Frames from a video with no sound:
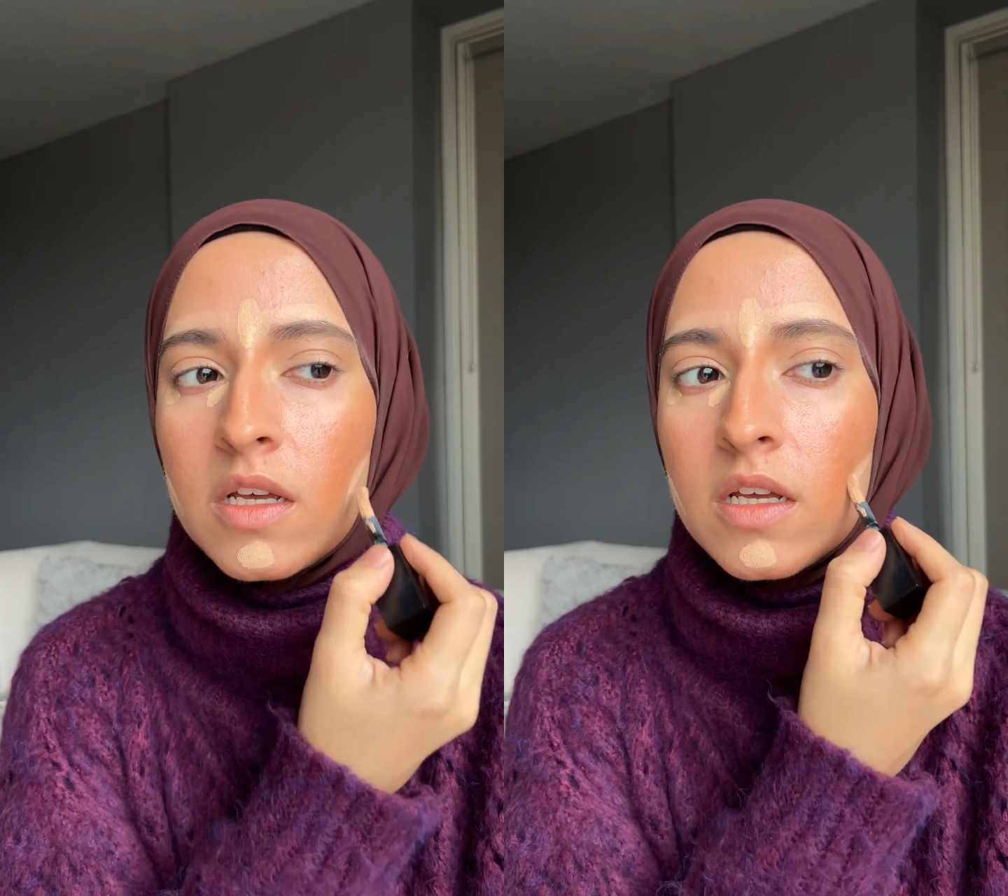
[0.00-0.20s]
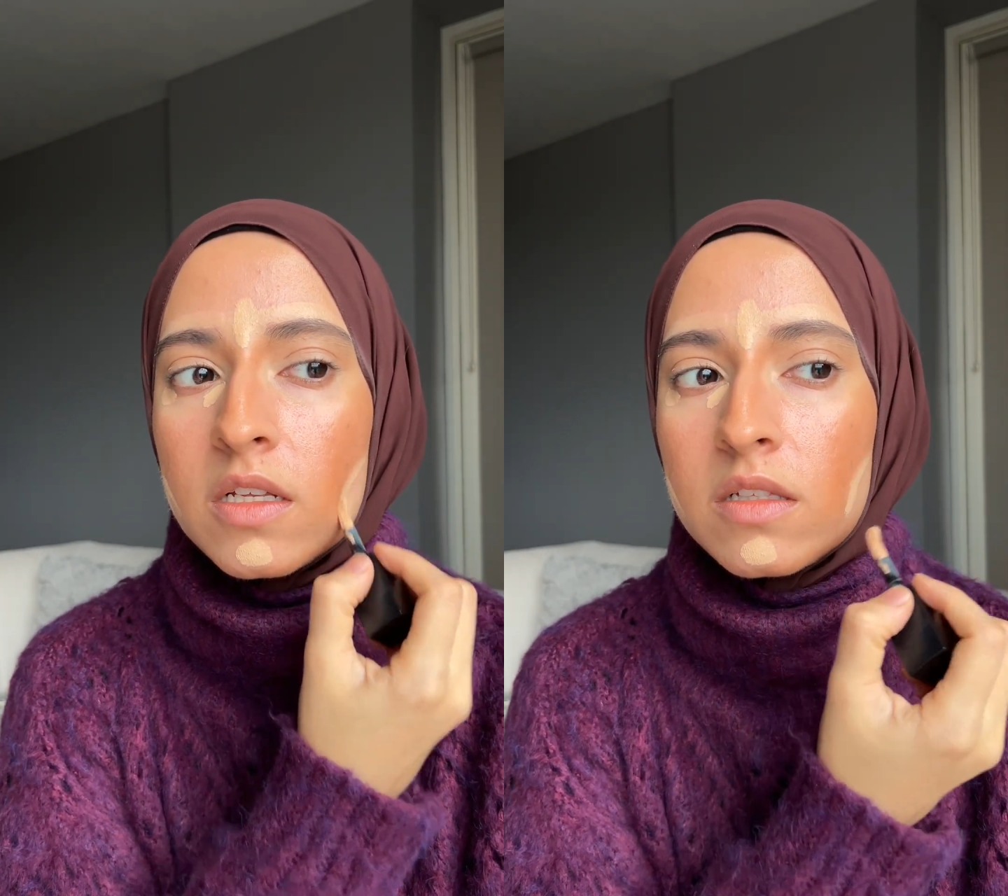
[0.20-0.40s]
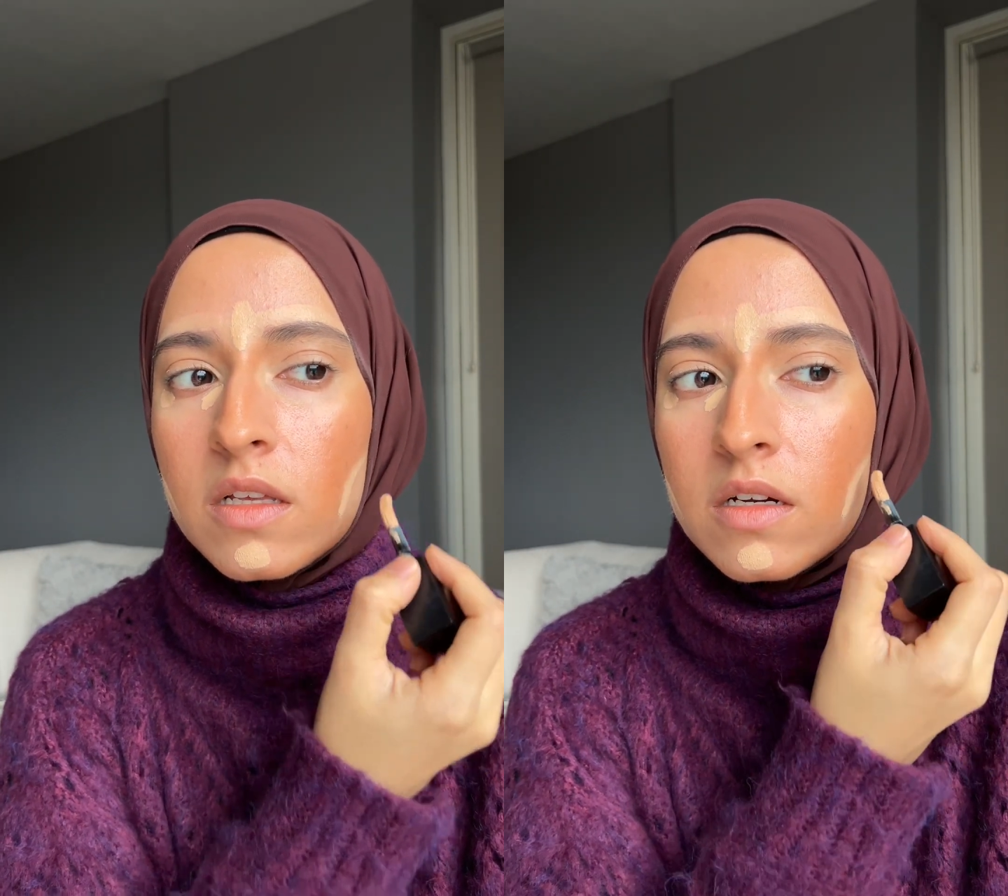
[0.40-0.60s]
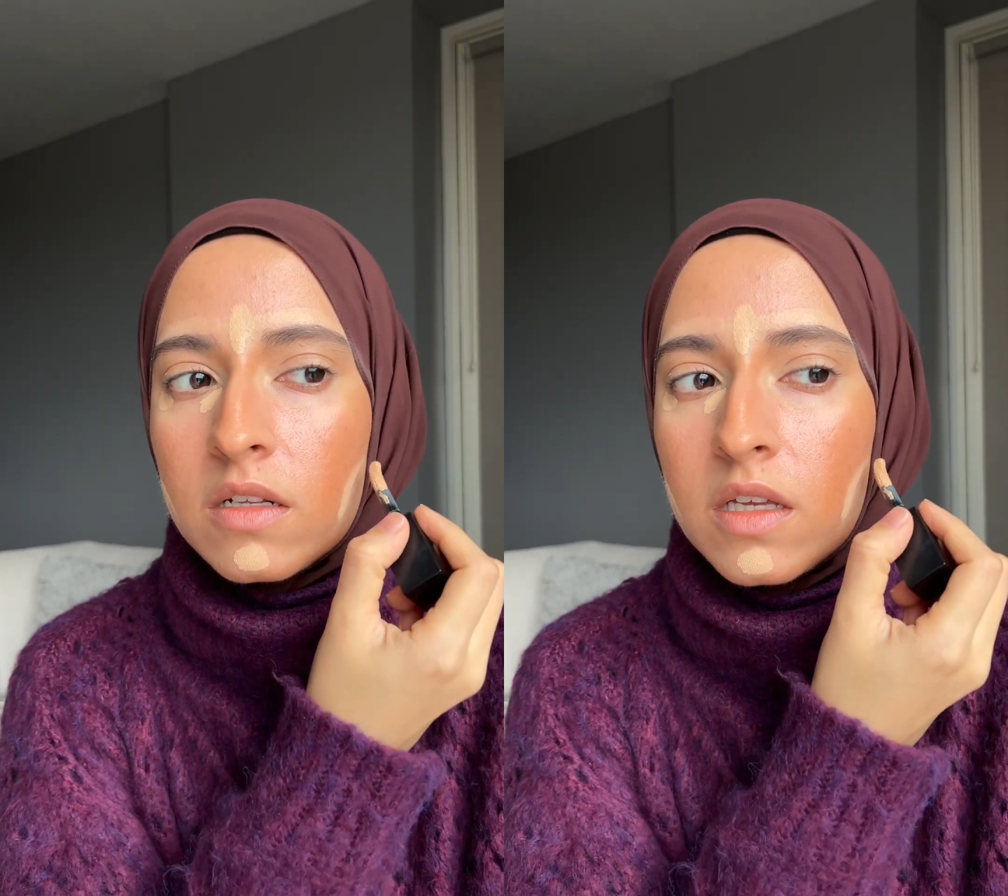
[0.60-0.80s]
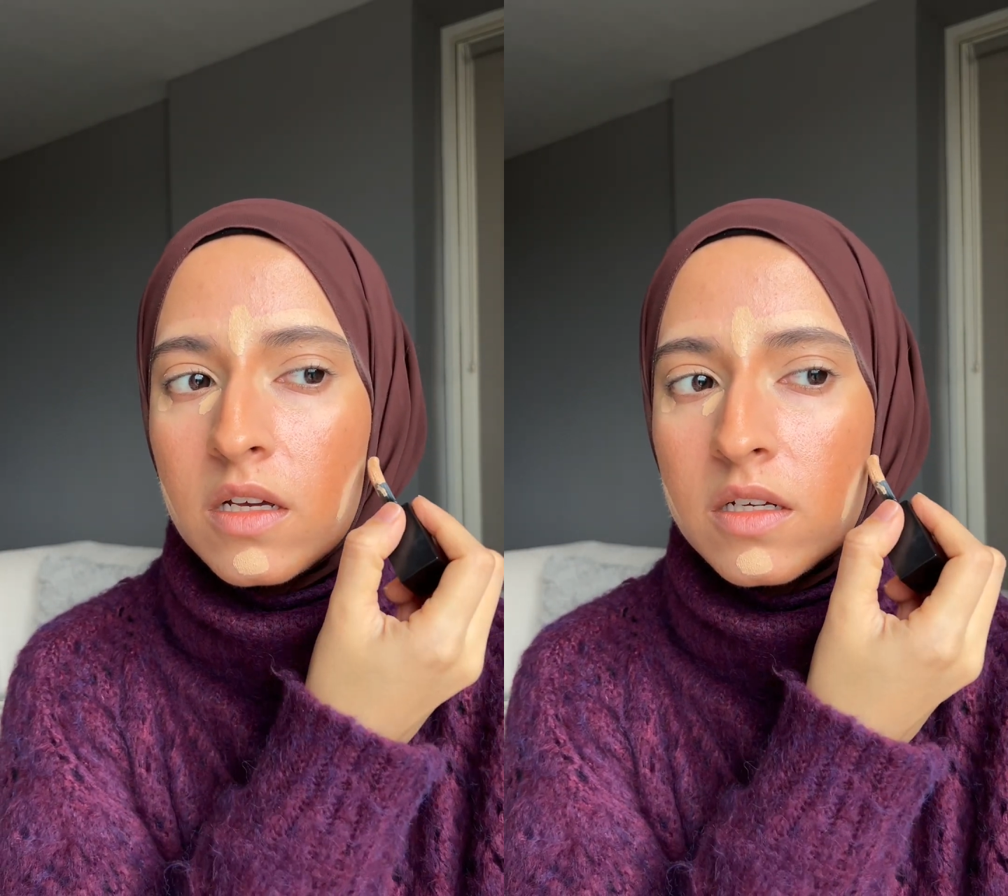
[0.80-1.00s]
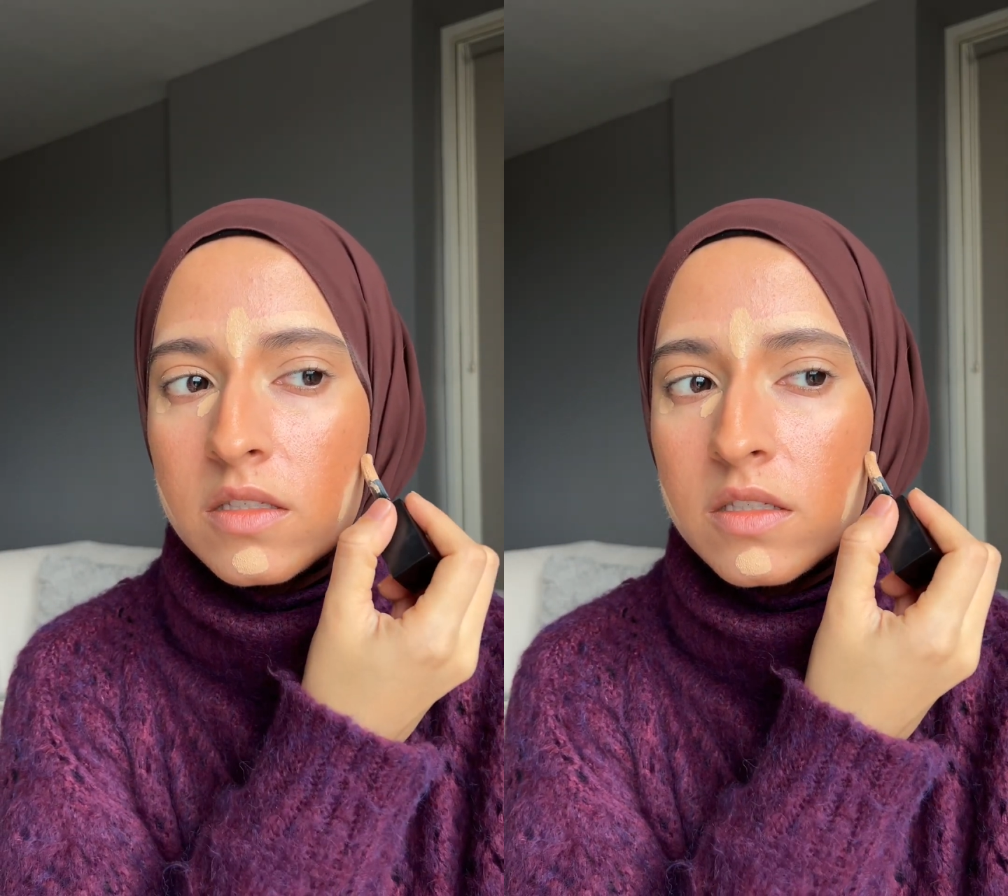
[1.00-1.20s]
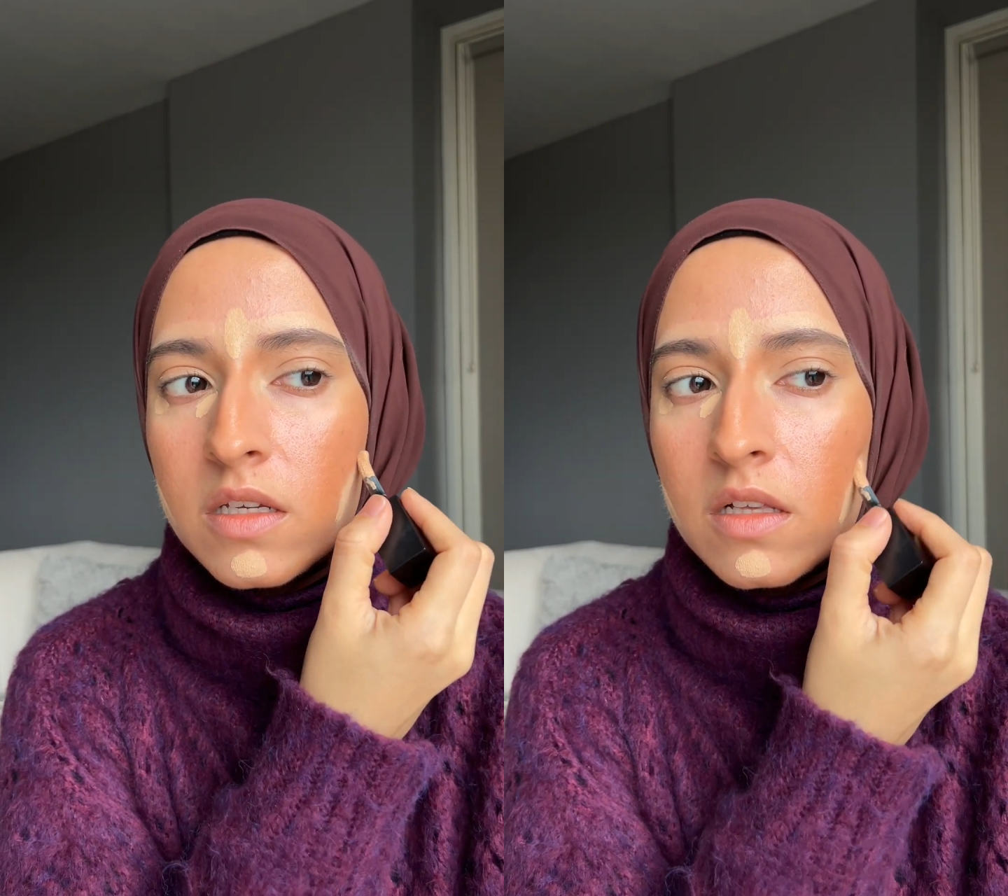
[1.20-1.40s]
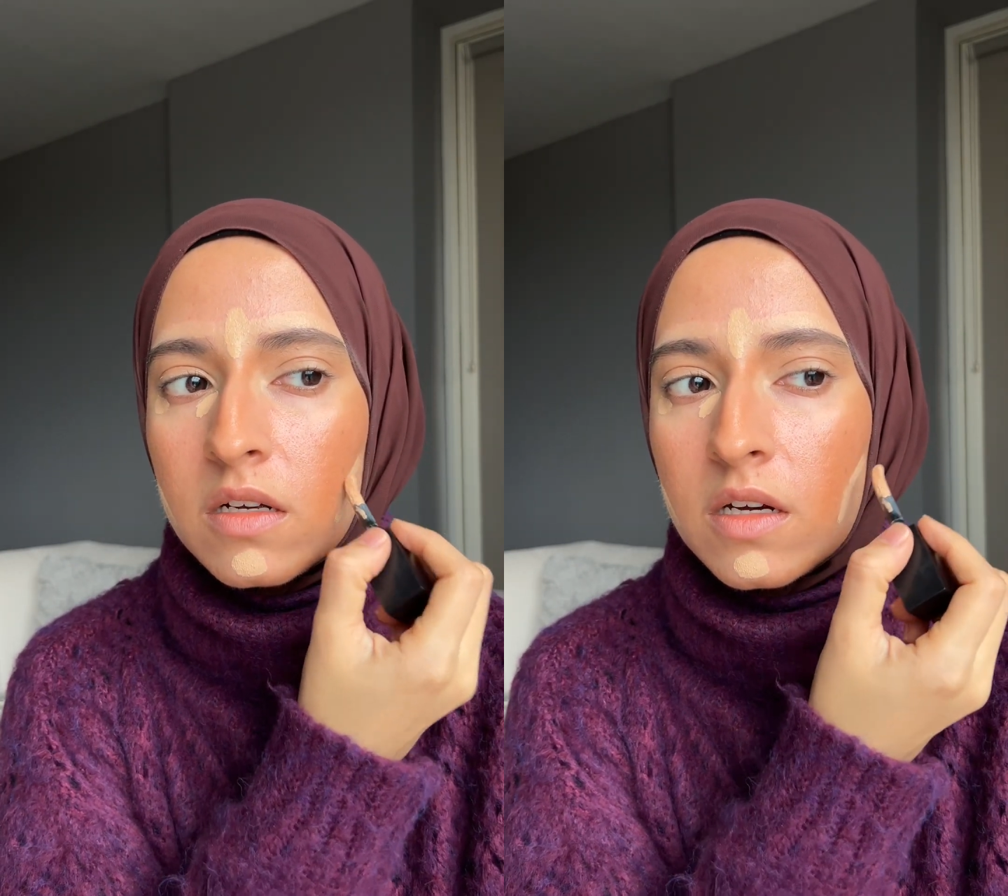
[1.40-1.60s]
It's literally
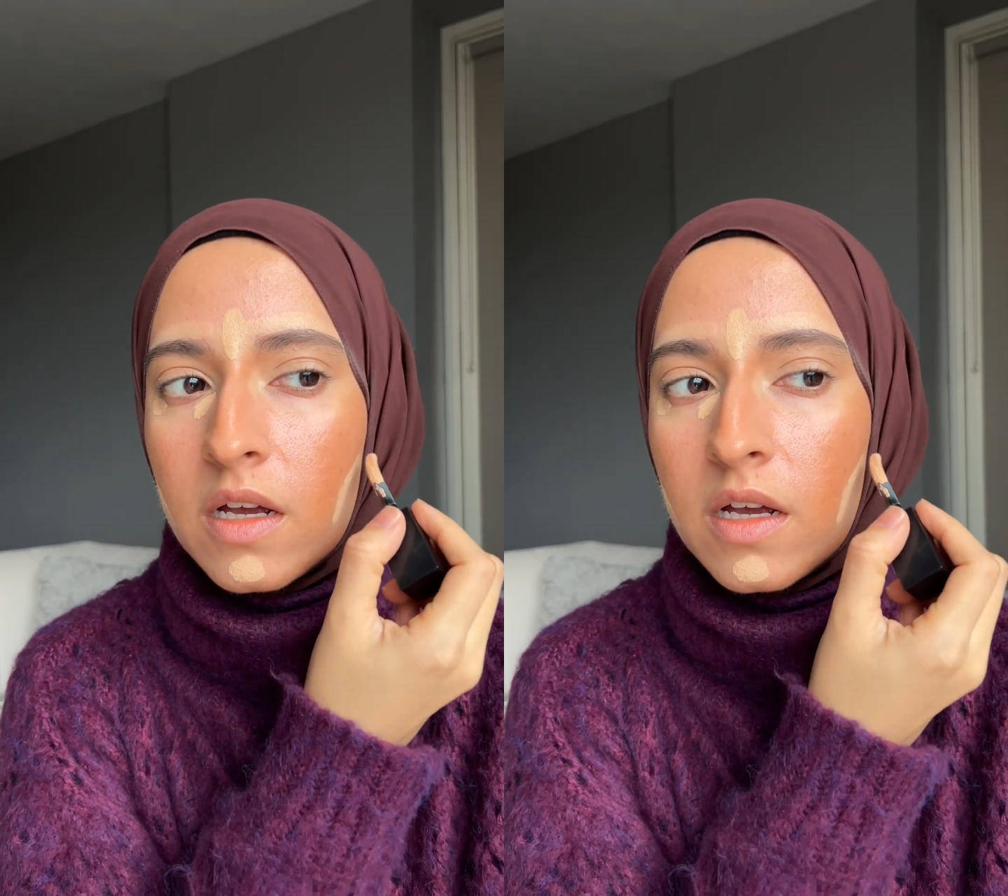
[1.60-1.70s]
concealer